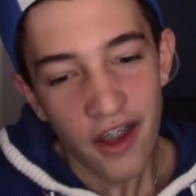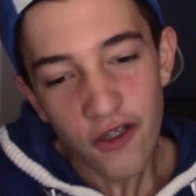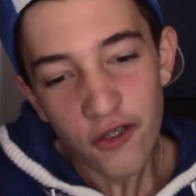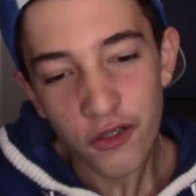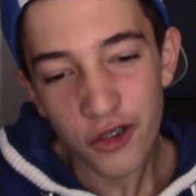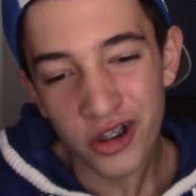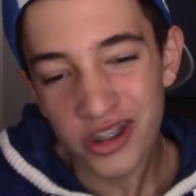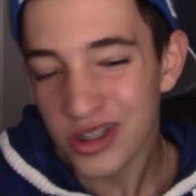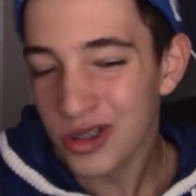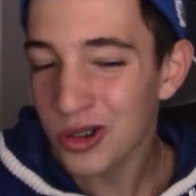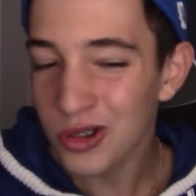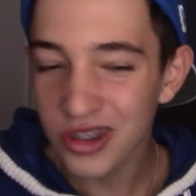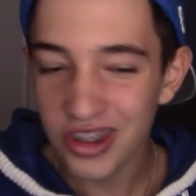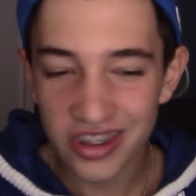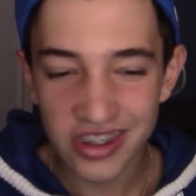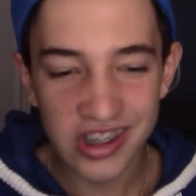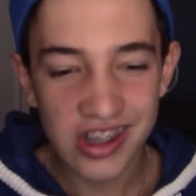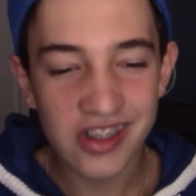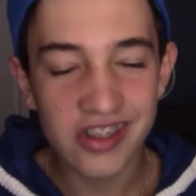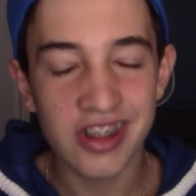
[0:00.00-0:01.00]
first goal of the
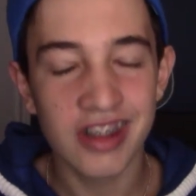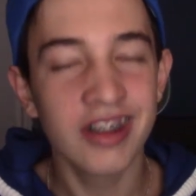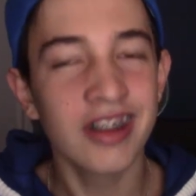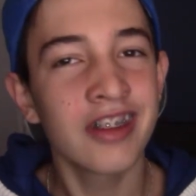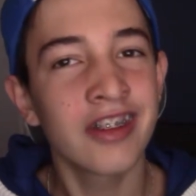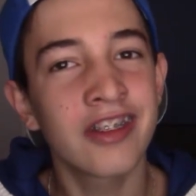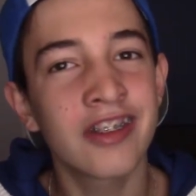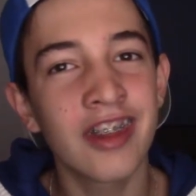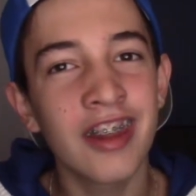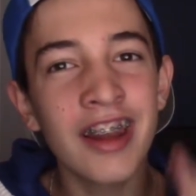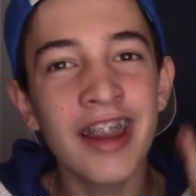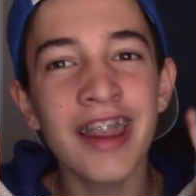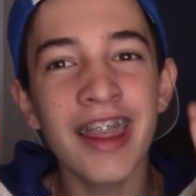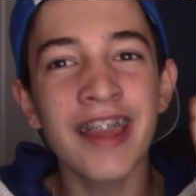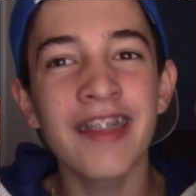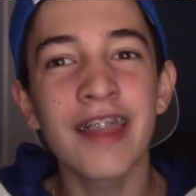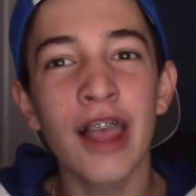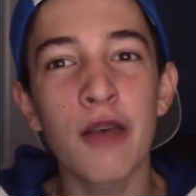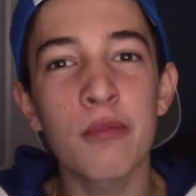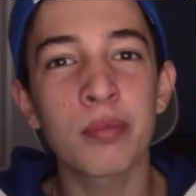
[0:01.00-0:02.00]
season, sitting in
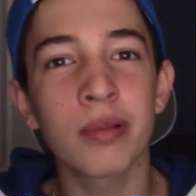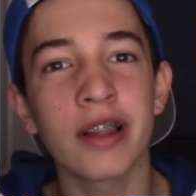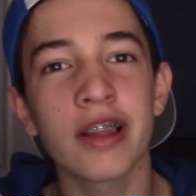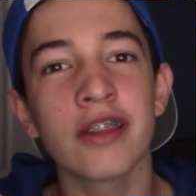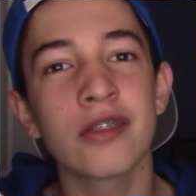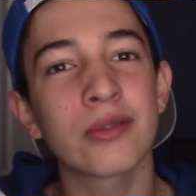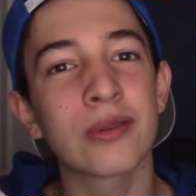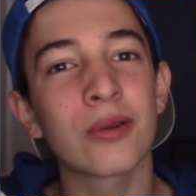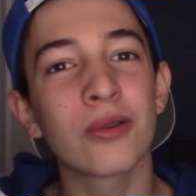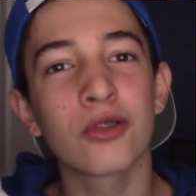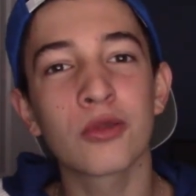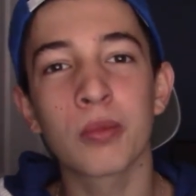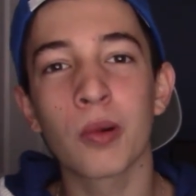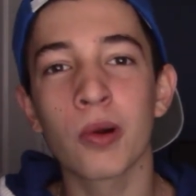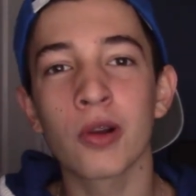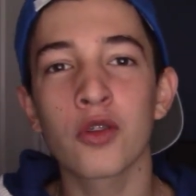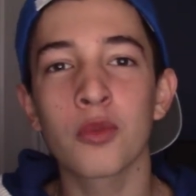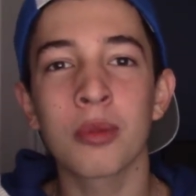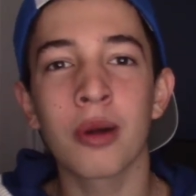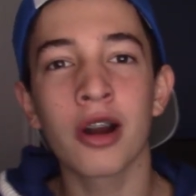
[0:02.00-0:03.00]
that place real
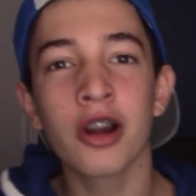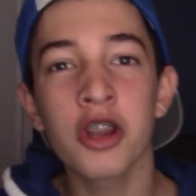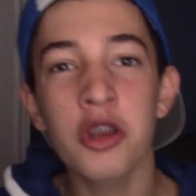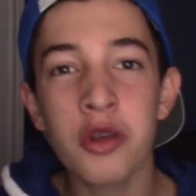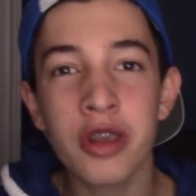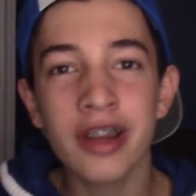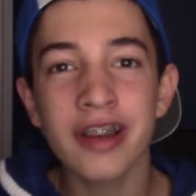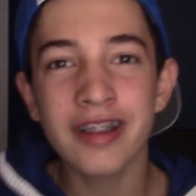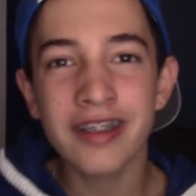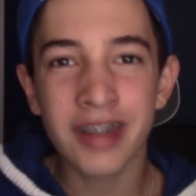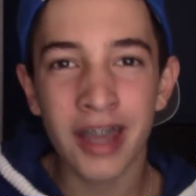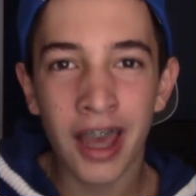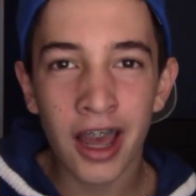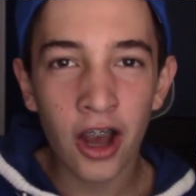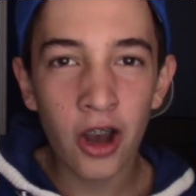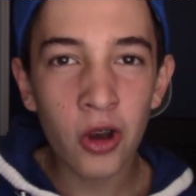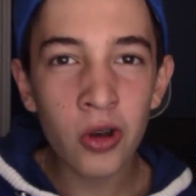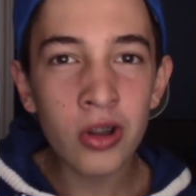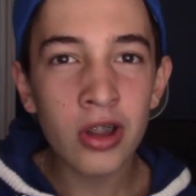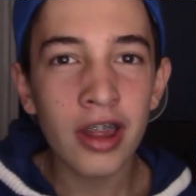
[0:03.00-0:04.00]
sports bar, you can
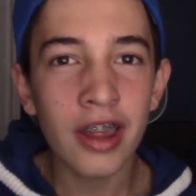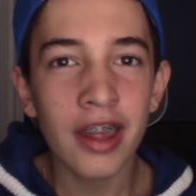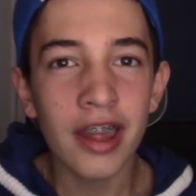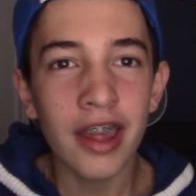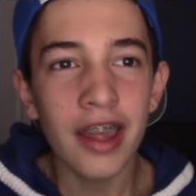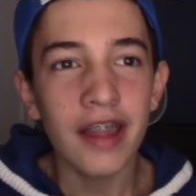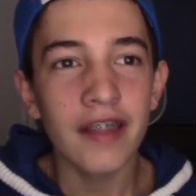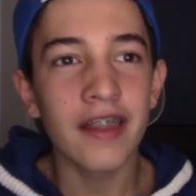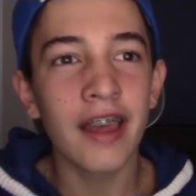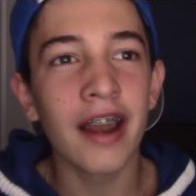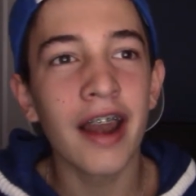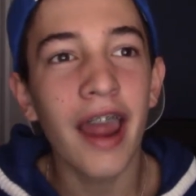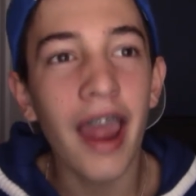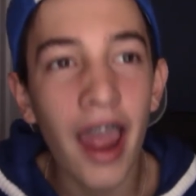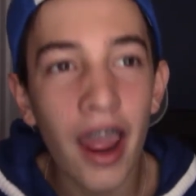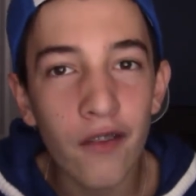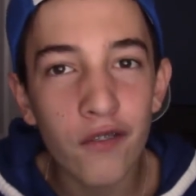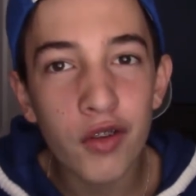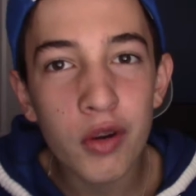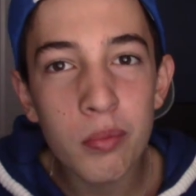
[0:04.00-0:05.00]
tell that
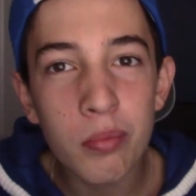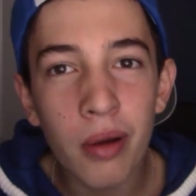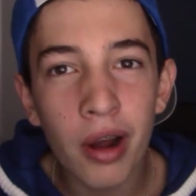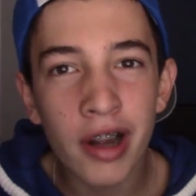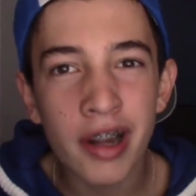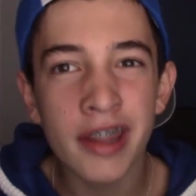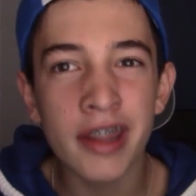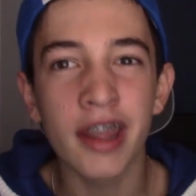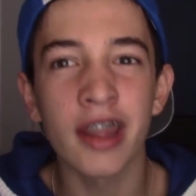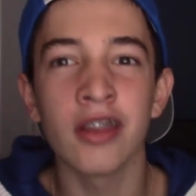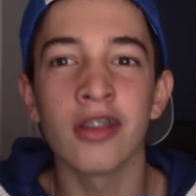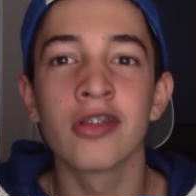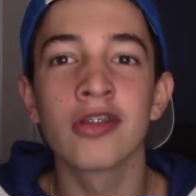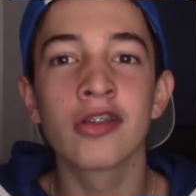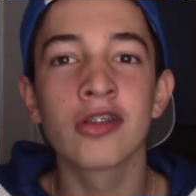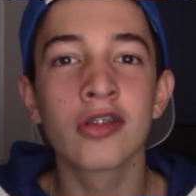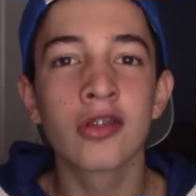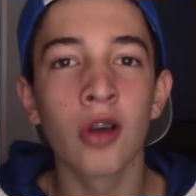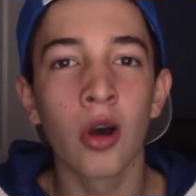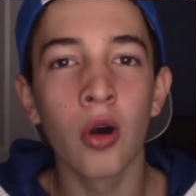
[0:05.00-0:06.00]
everybody is
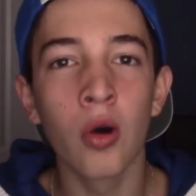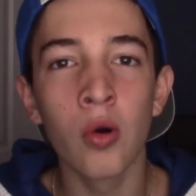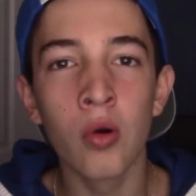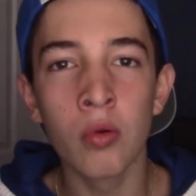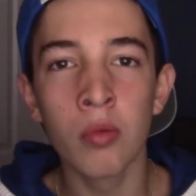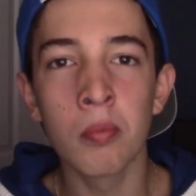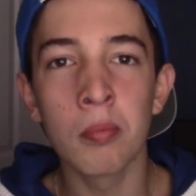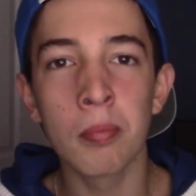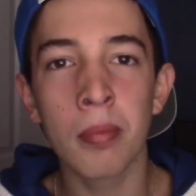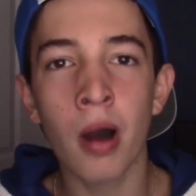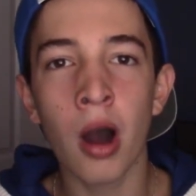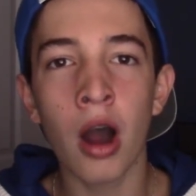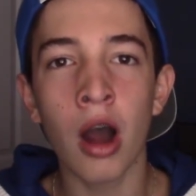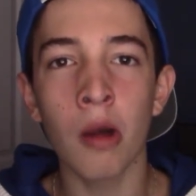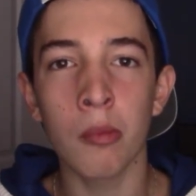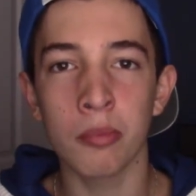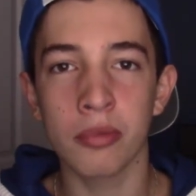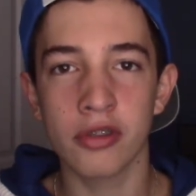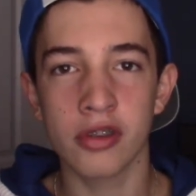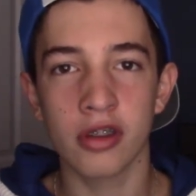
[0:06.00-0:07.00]
so
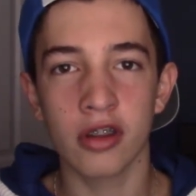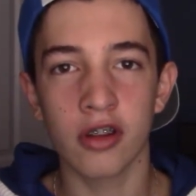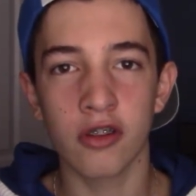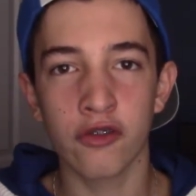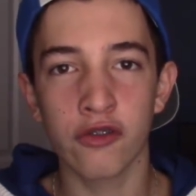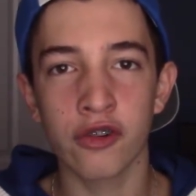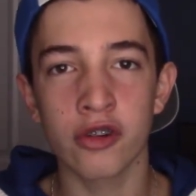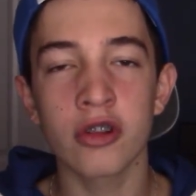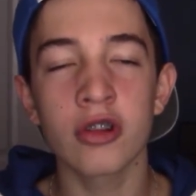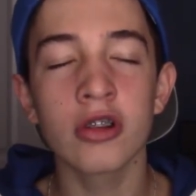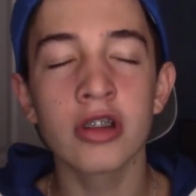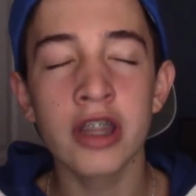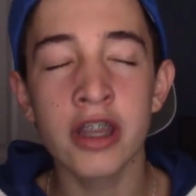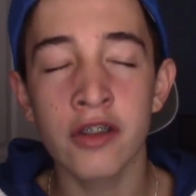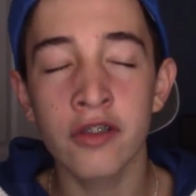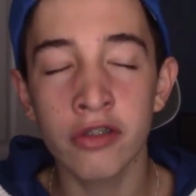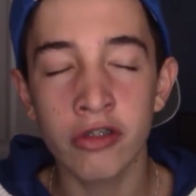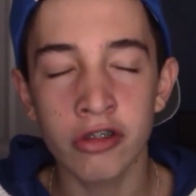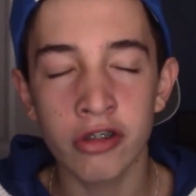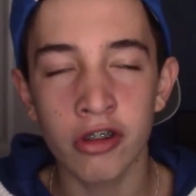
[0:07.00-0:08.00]
pumped for the
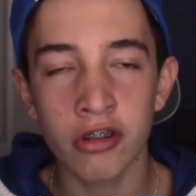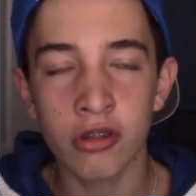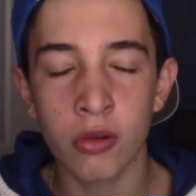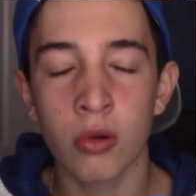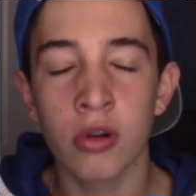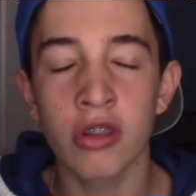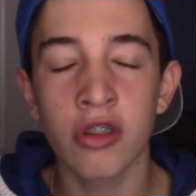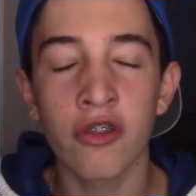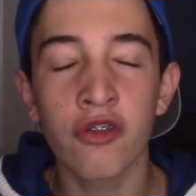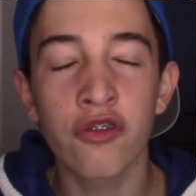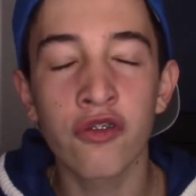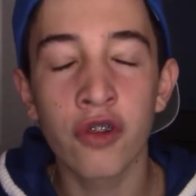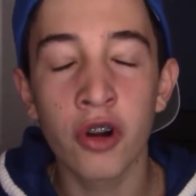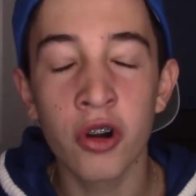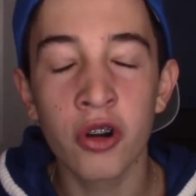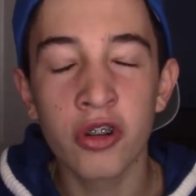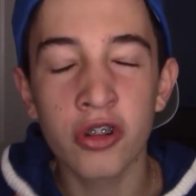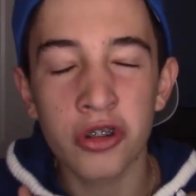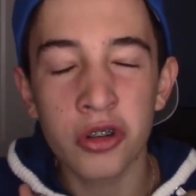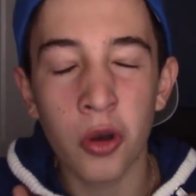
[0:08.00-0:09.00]
Leafs to score the
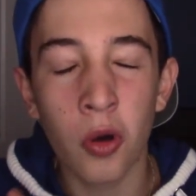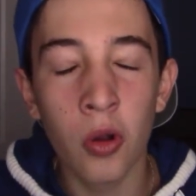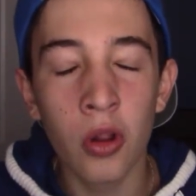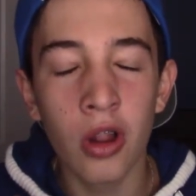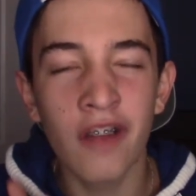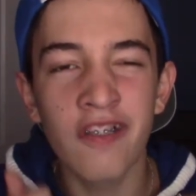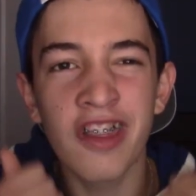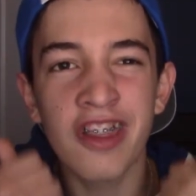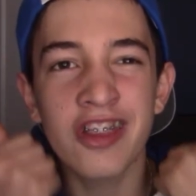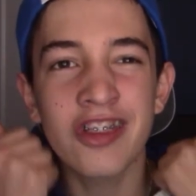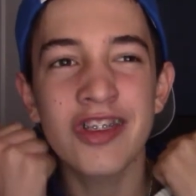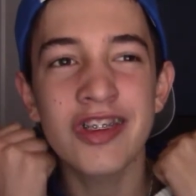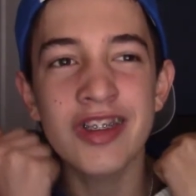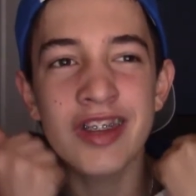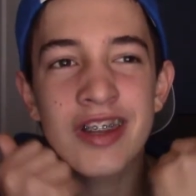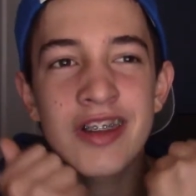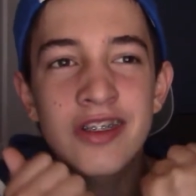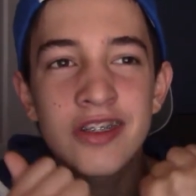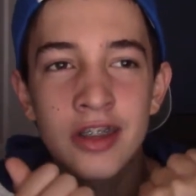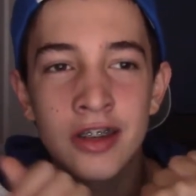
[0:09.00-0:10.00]
first goal of the
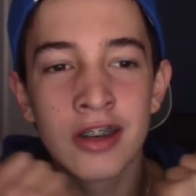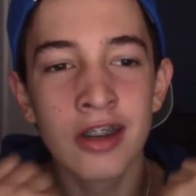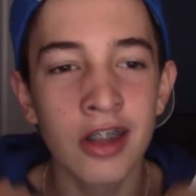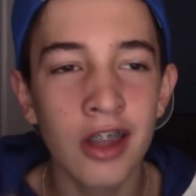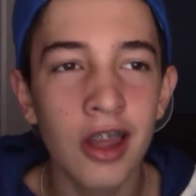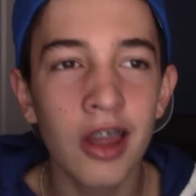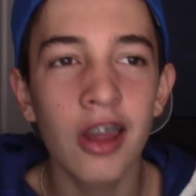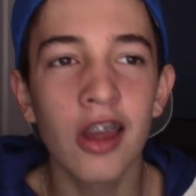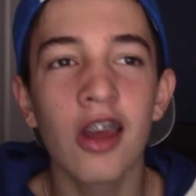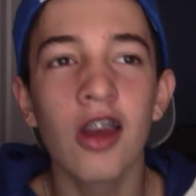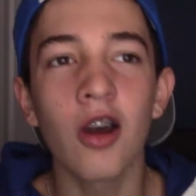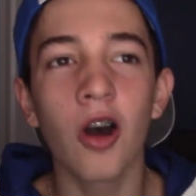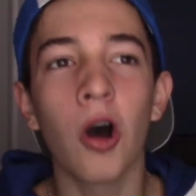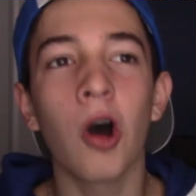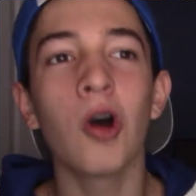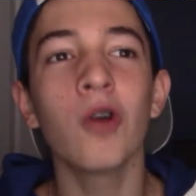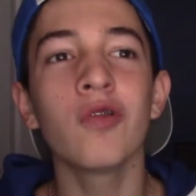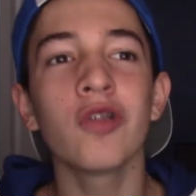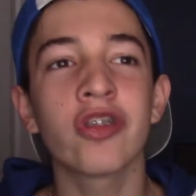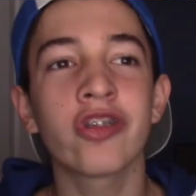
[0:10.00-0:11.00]
season.
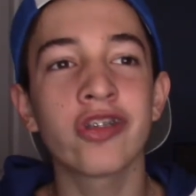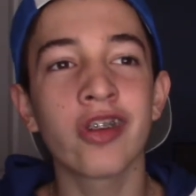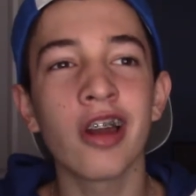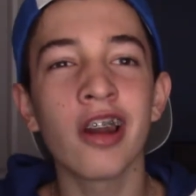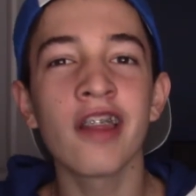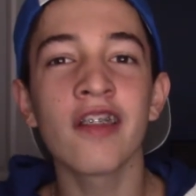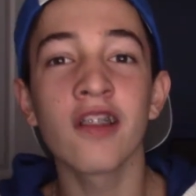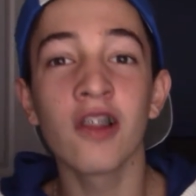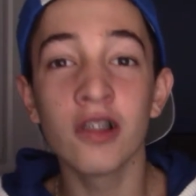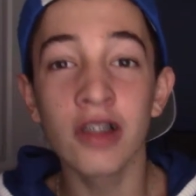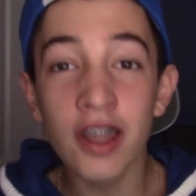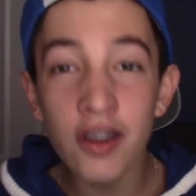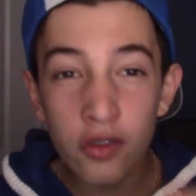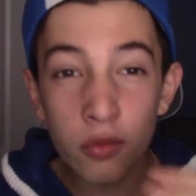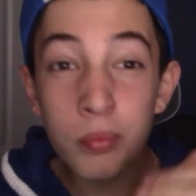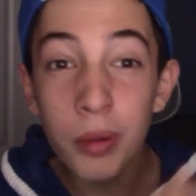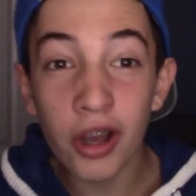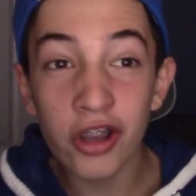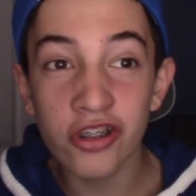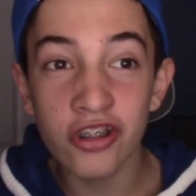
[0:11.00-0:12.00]
All of a sudden, the Leafs
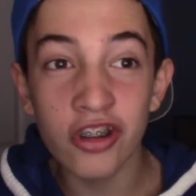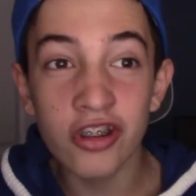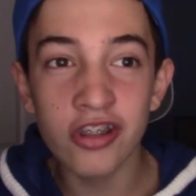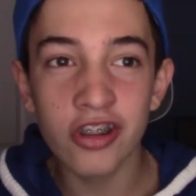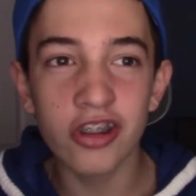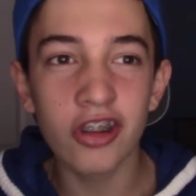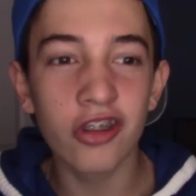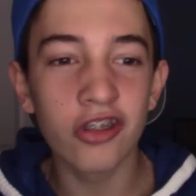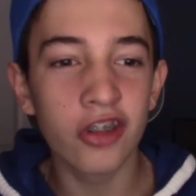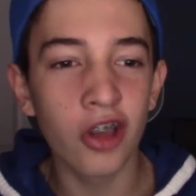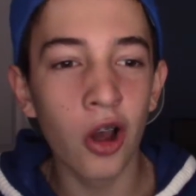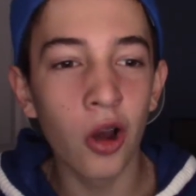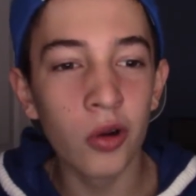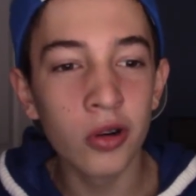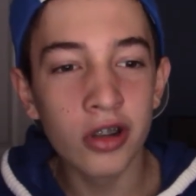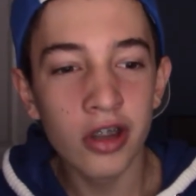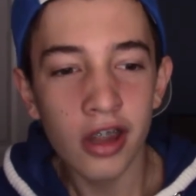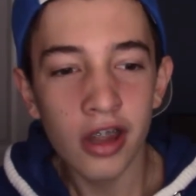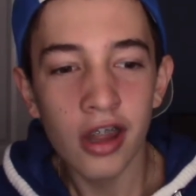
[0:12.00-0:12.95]
bust into the zone,